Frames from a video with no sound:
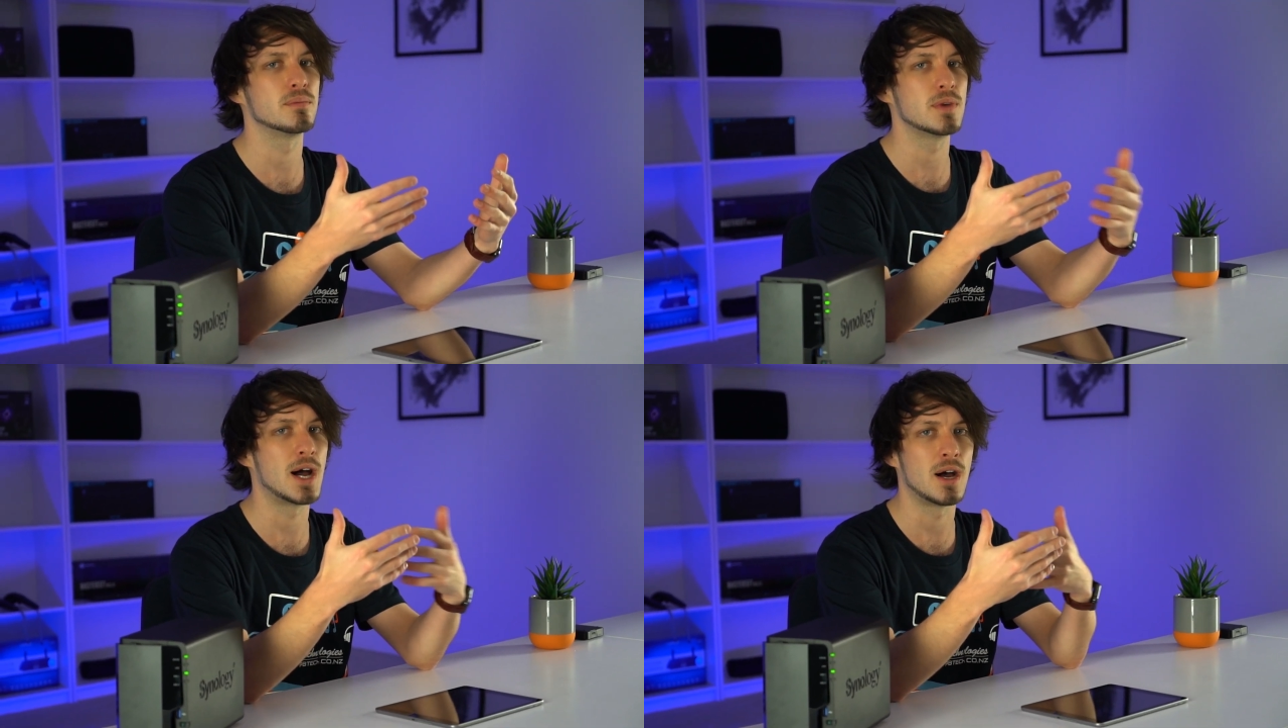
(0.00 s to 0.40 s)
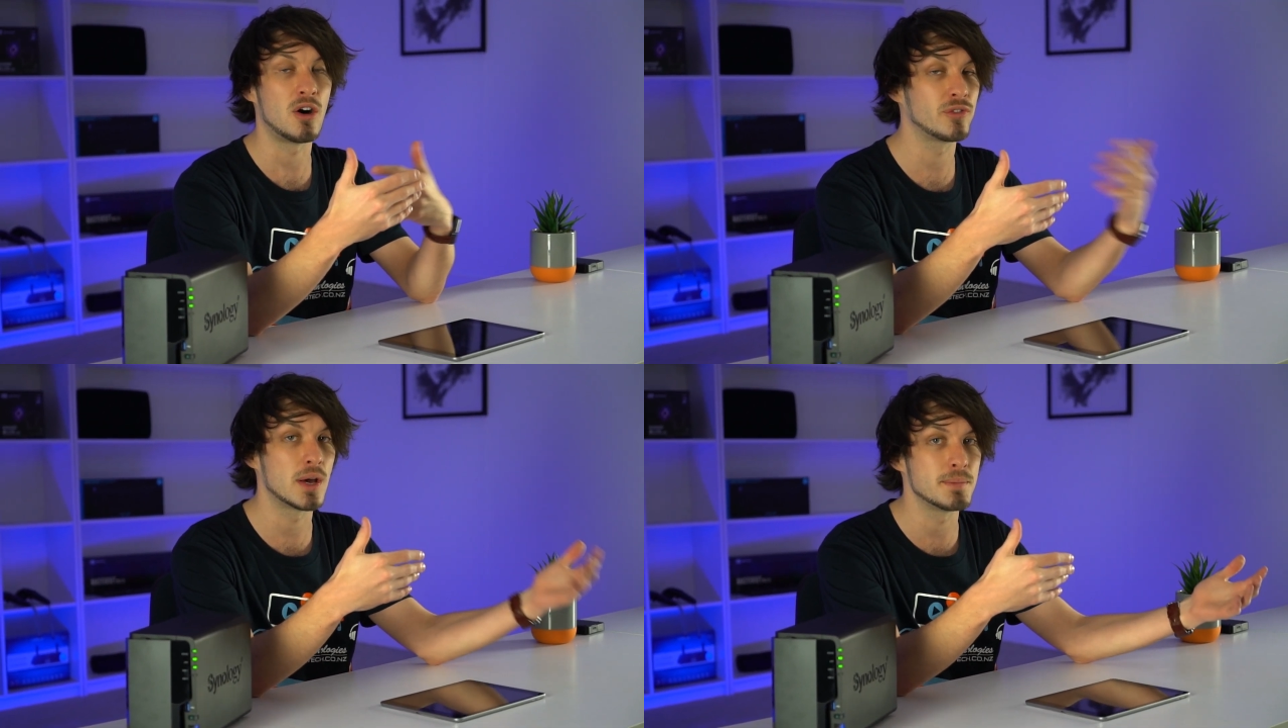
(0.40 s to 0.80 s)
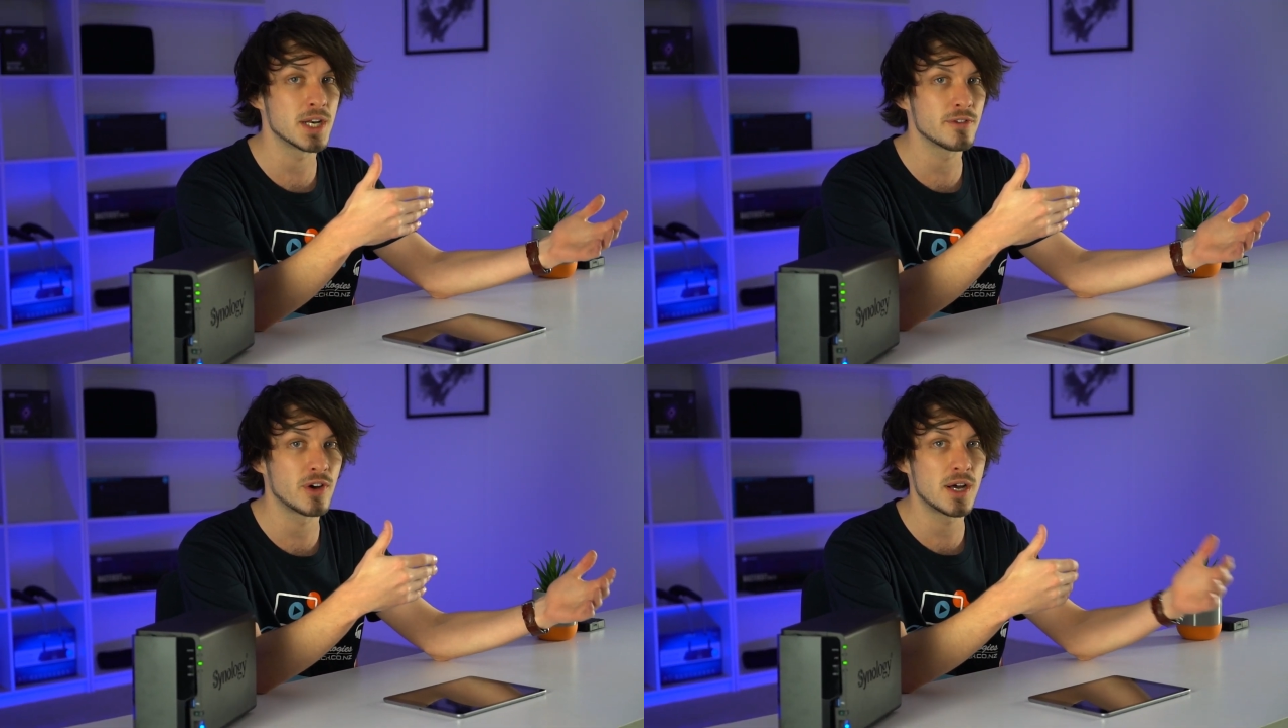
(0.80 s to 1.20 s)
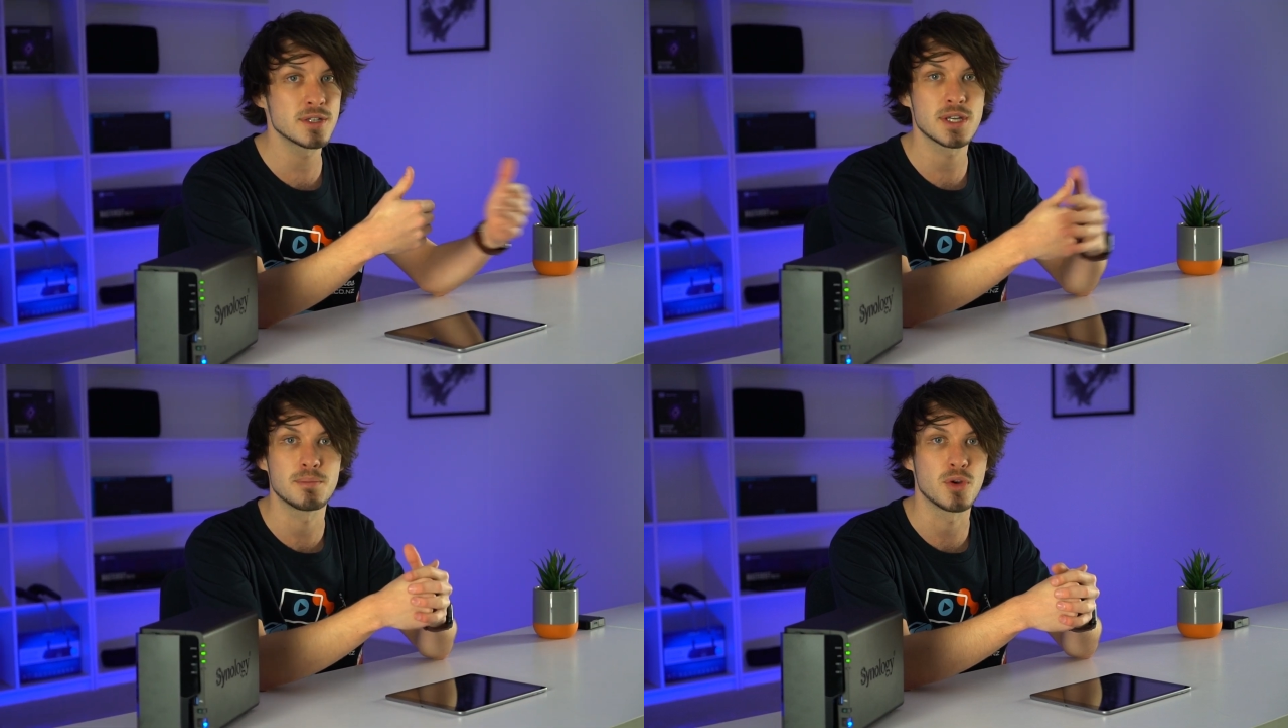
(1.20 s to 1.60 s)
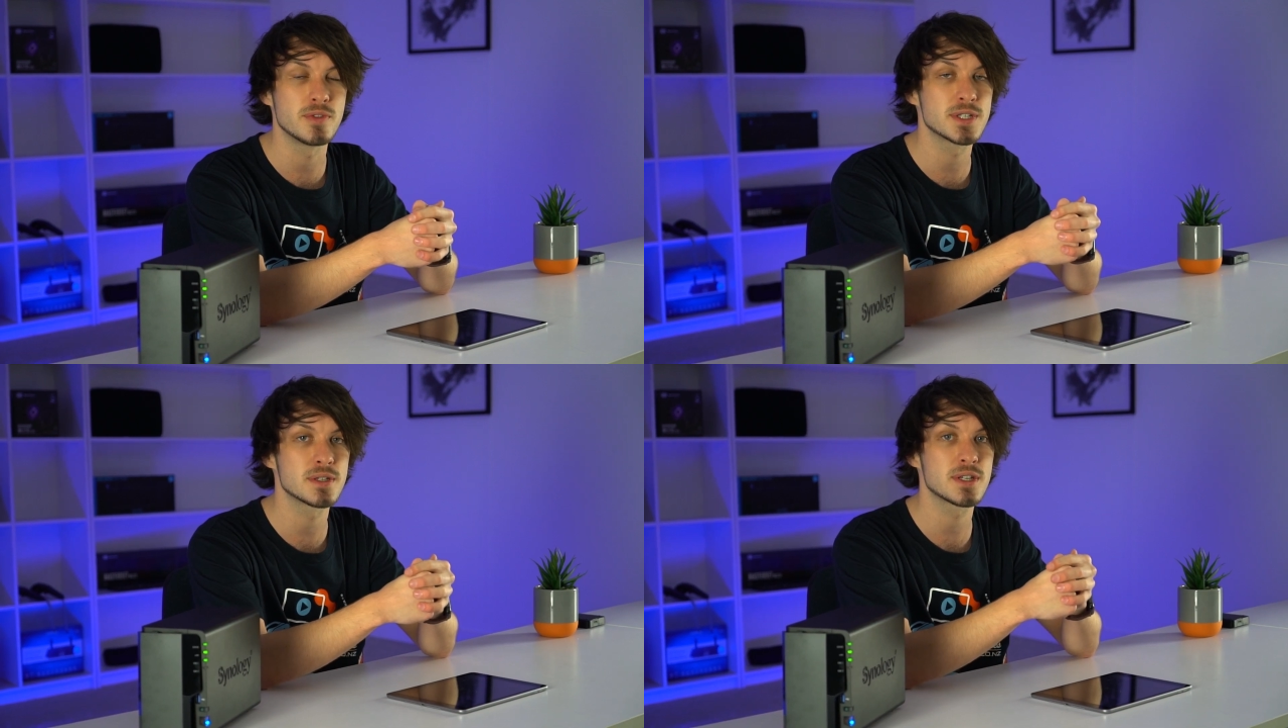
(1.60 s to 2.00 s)
offline media files and
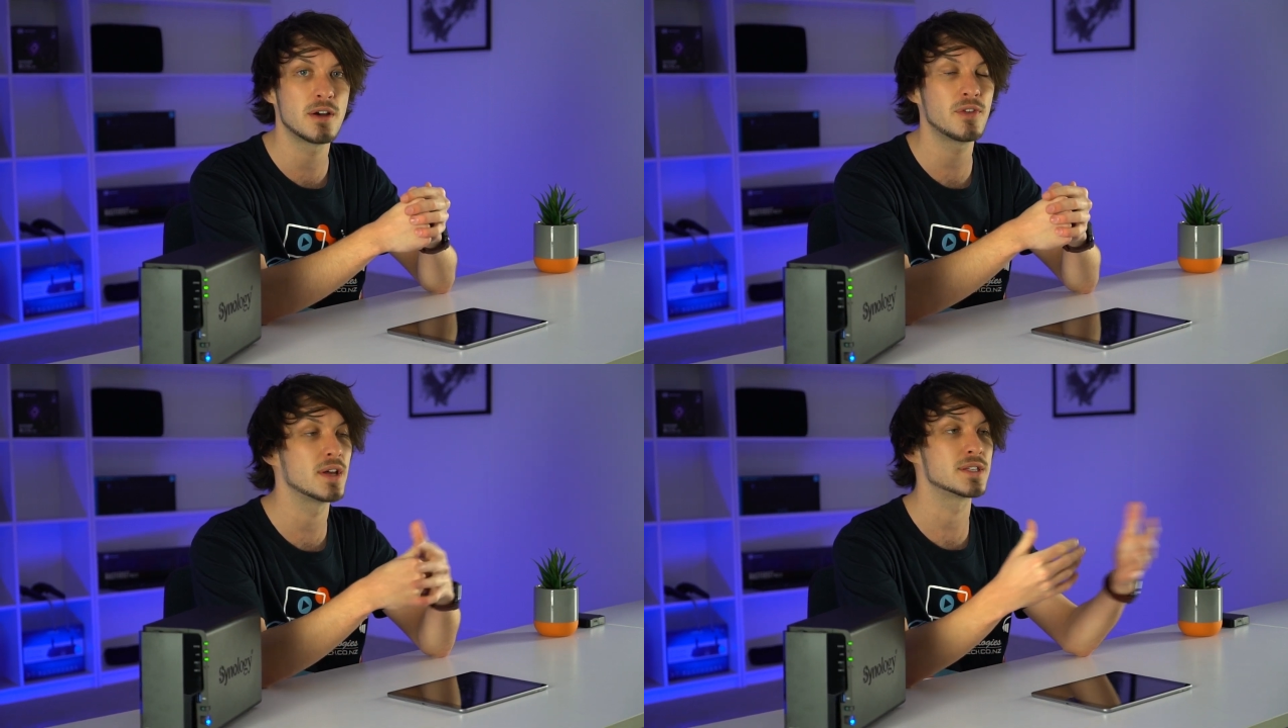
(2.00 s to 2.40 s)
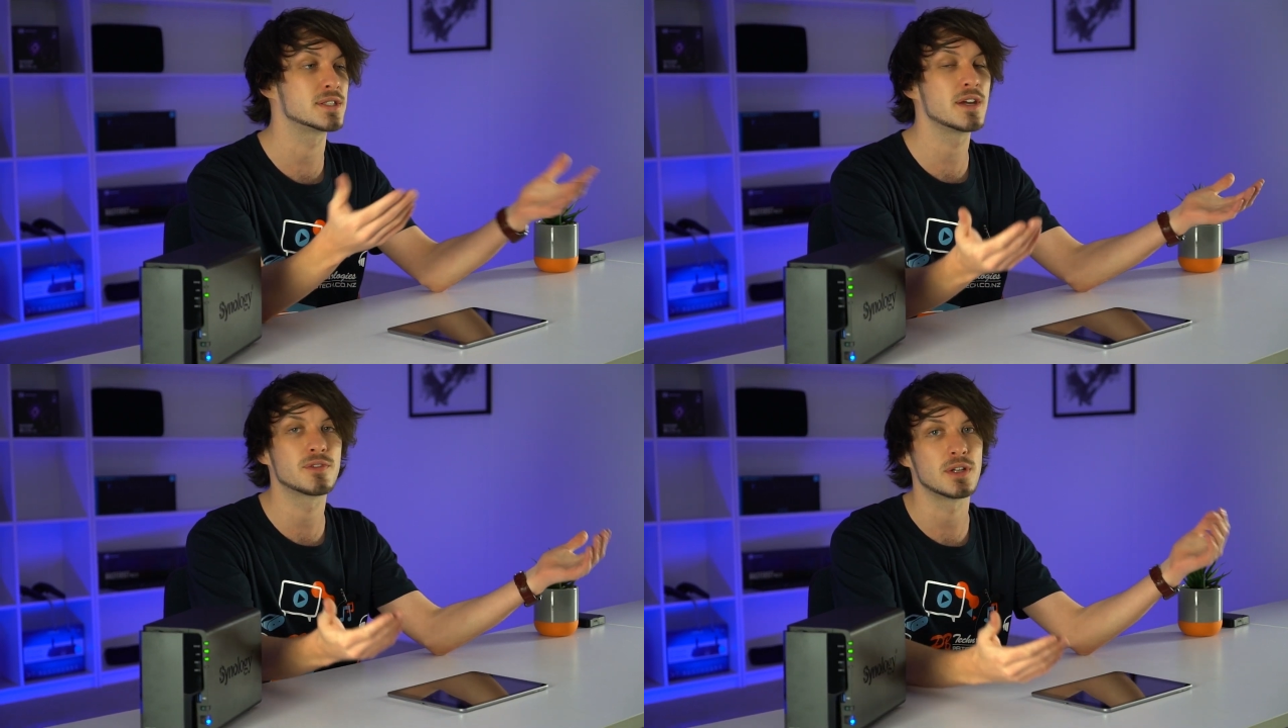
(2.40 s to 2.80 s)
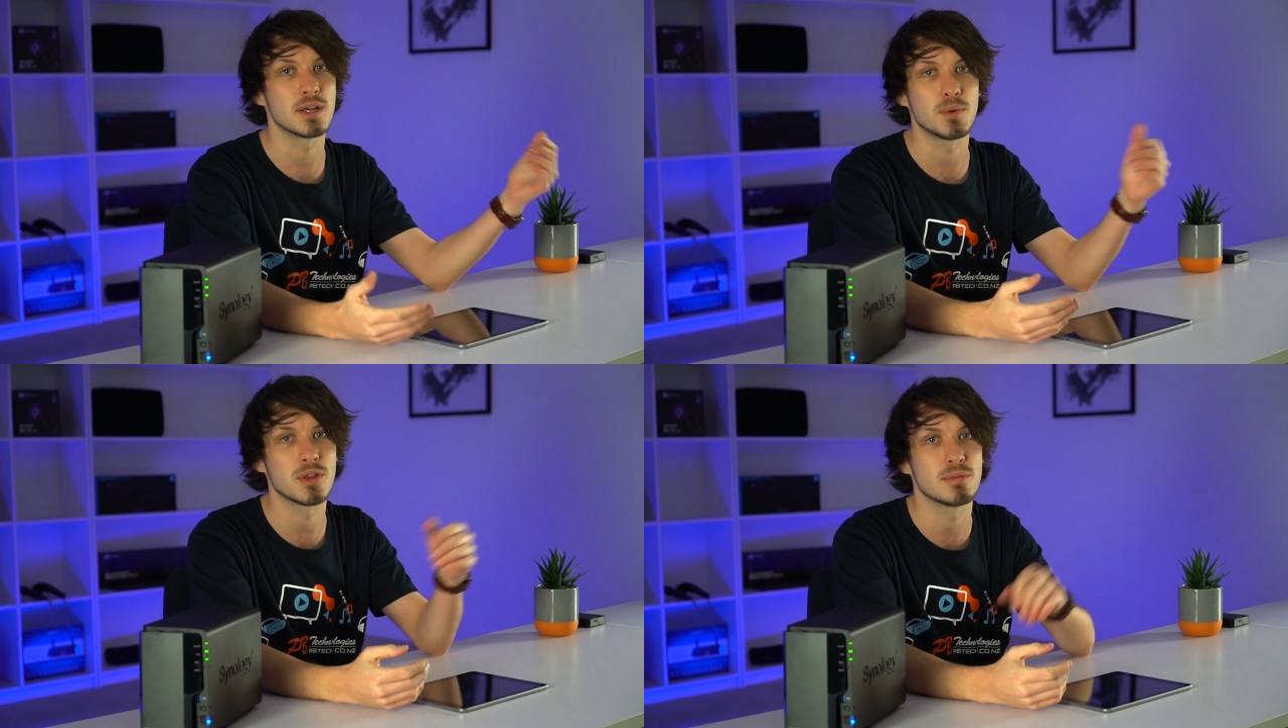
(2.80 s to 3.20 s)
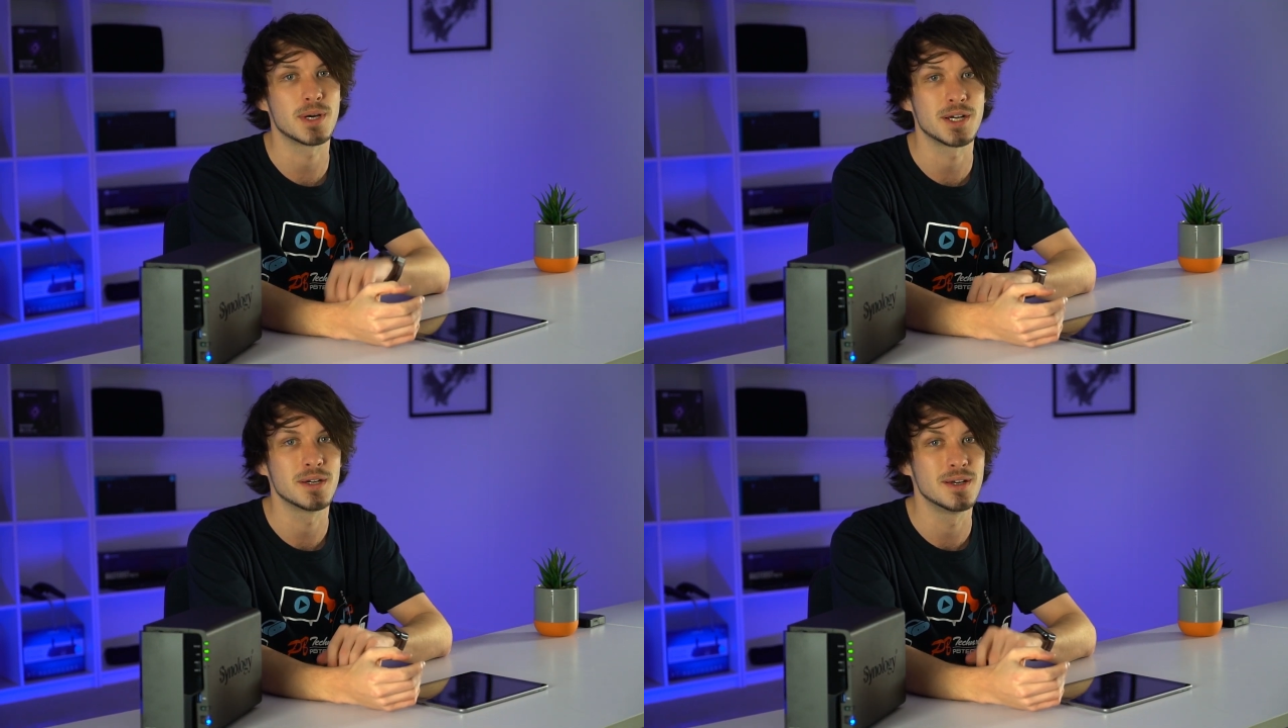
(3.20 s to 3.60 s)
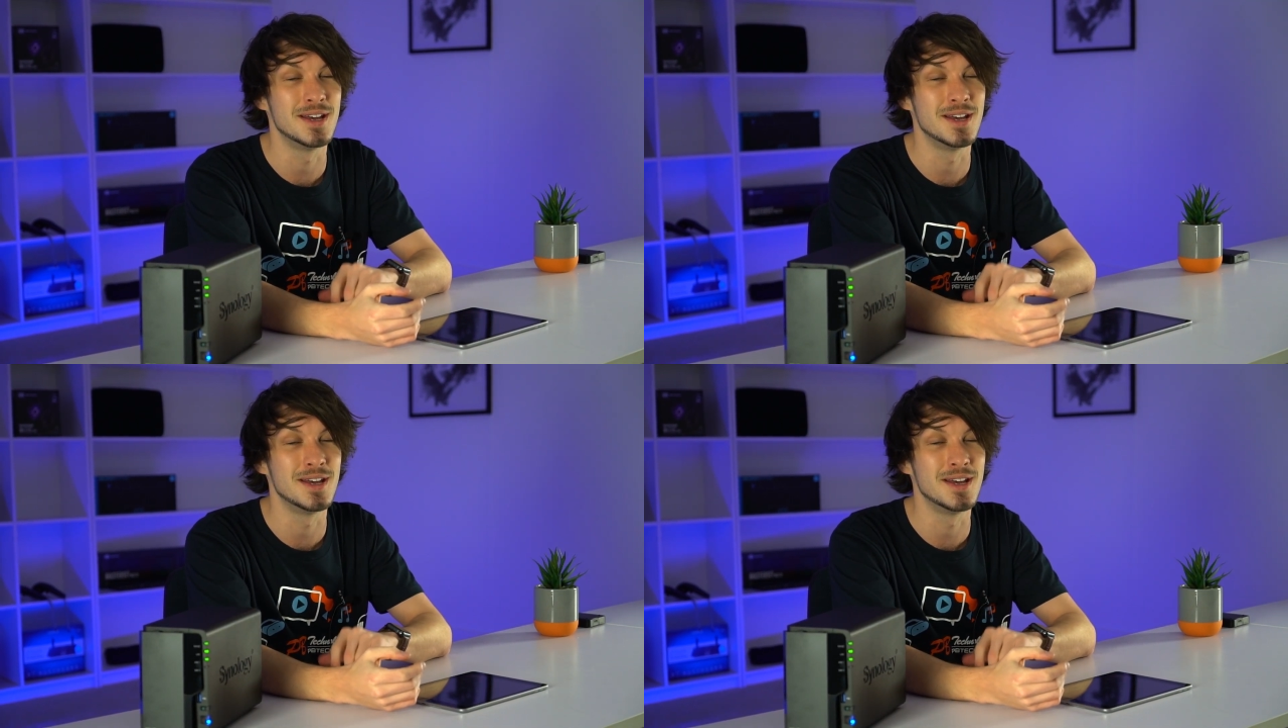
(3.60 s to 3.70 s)
movies and stuff, it's definitely worth the money,